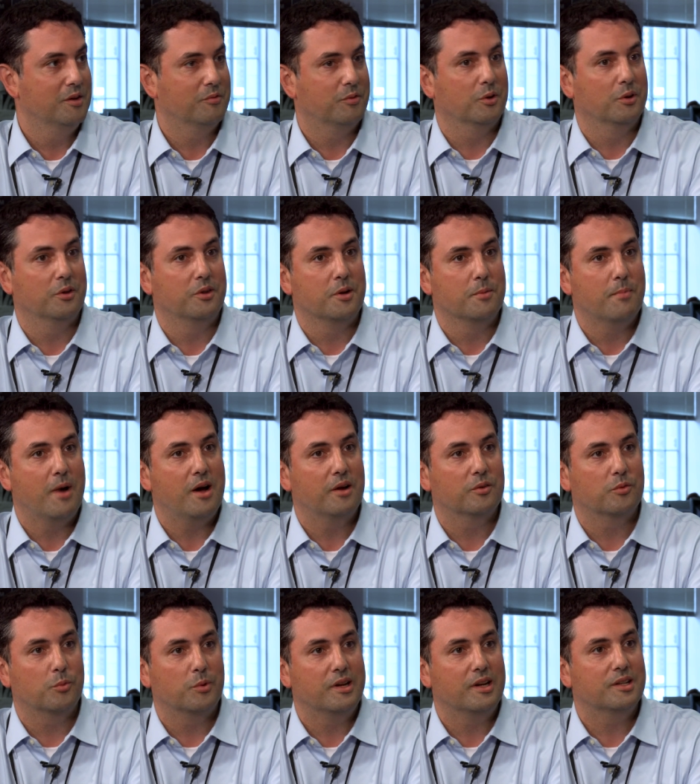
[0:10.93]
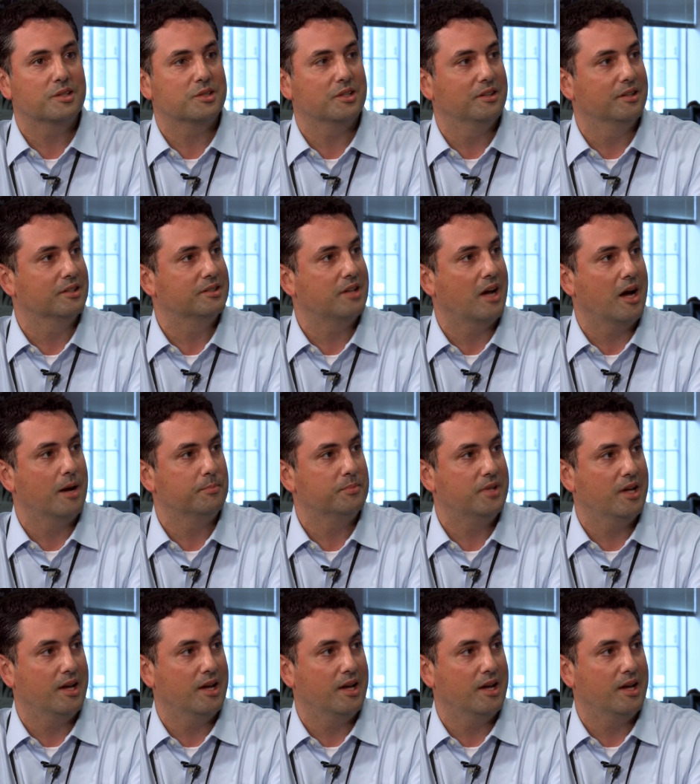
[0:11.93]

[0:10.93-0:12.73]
for the amount of weeks in the top